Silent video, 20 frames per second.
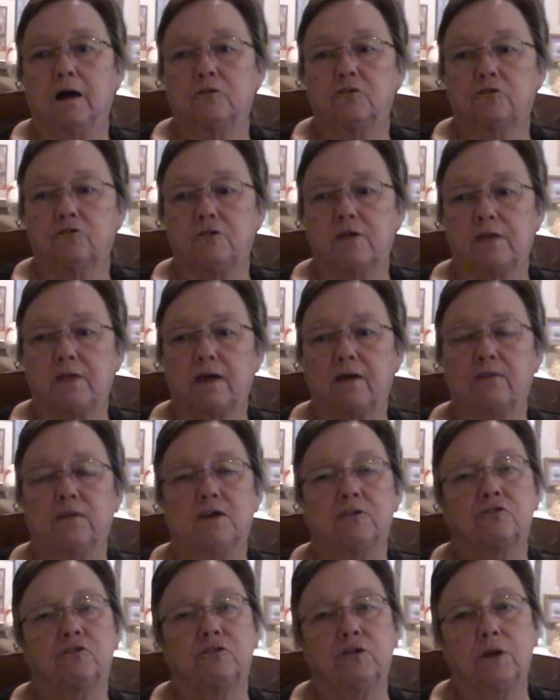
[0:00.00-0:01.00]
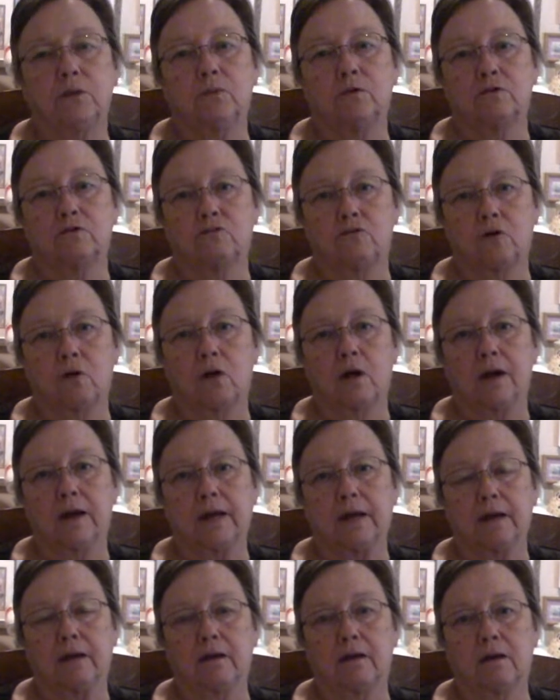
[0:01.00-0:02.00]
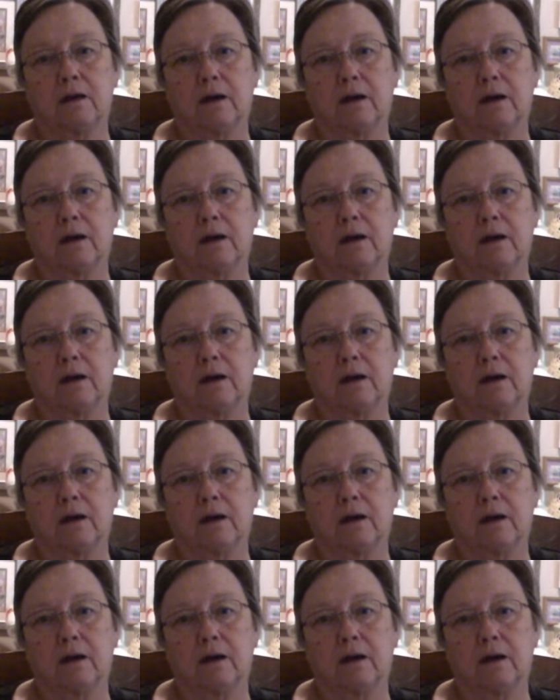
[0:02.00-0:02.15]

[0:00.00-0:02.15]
she said that she was trying